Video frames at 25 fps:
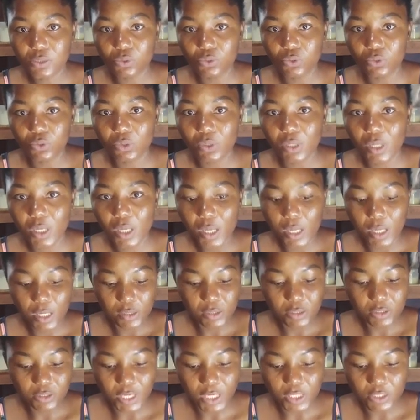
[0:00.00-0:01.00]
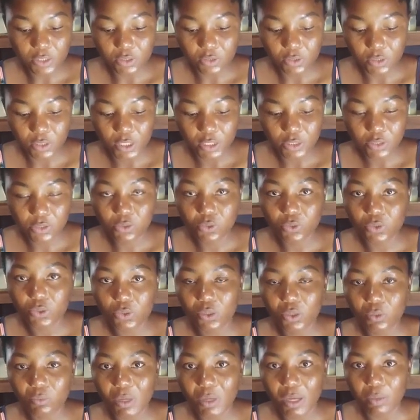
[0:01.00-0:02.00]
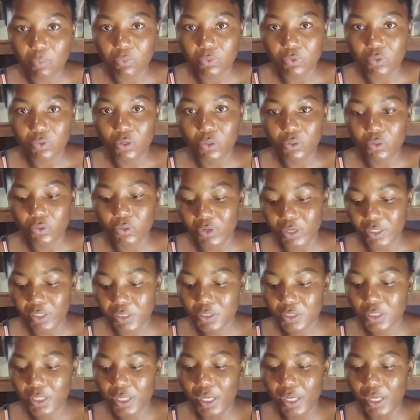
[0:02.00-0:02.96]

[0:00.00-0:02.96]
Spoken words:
So try to get sodium hypochlorite,